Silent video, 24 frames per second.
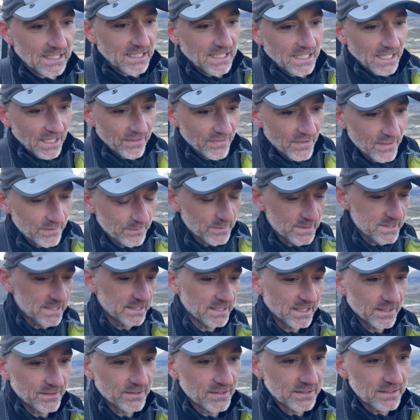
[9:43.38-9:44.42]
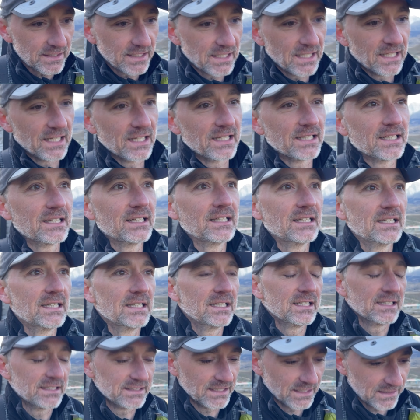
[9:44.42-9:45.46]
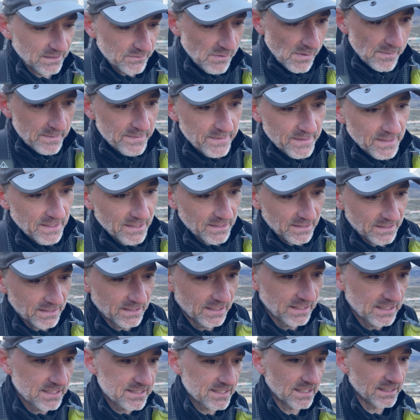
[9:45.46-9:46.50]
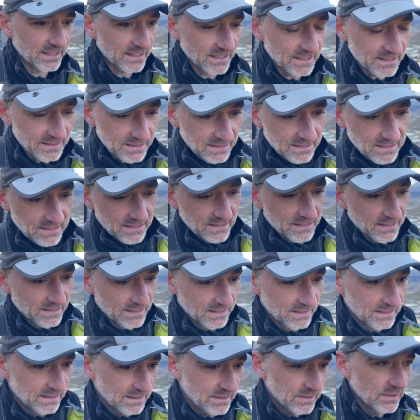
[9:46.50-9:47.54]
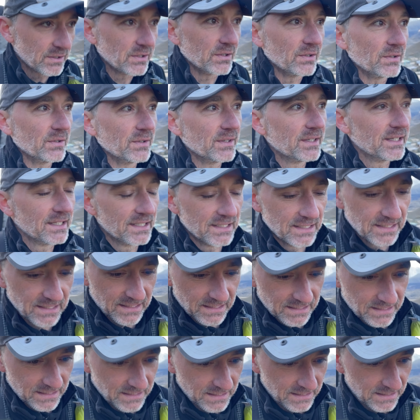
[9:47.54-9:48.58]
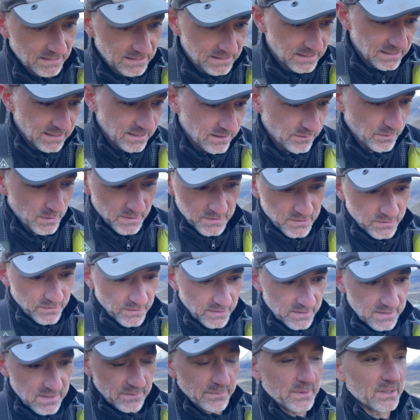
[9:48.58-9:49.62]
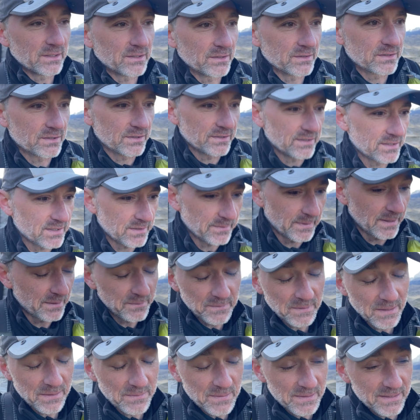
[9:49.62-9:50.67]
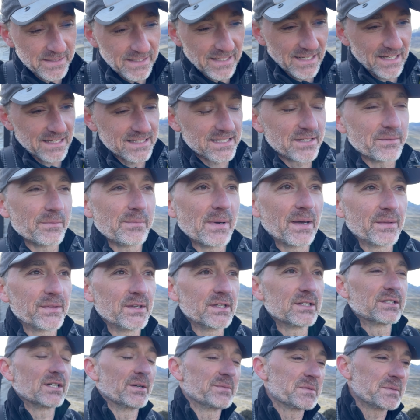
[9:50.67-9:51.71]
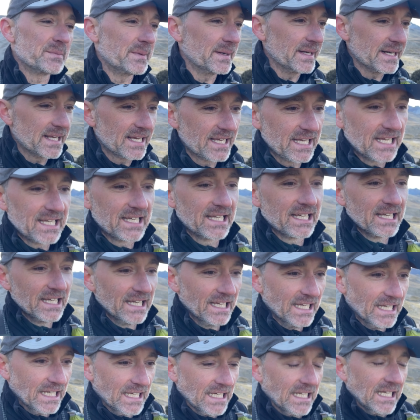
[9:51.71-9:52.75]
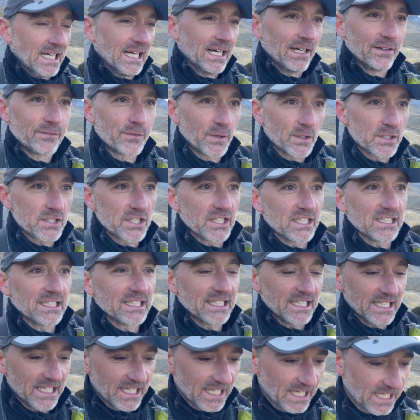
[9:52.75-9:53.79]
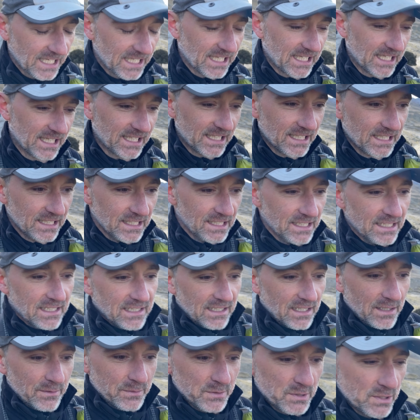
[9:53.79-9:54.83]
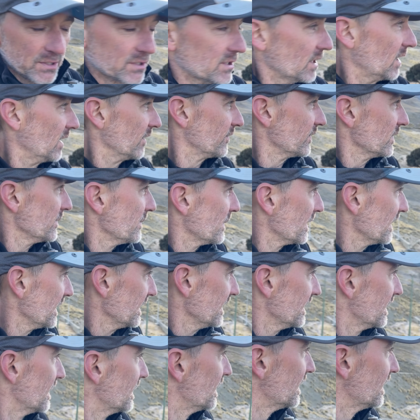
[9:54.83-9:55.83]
and there was another younger woman there, Selene, who was doing some ecotourism. I wanted to ask them about their trips, but unfortunately, I was just off in my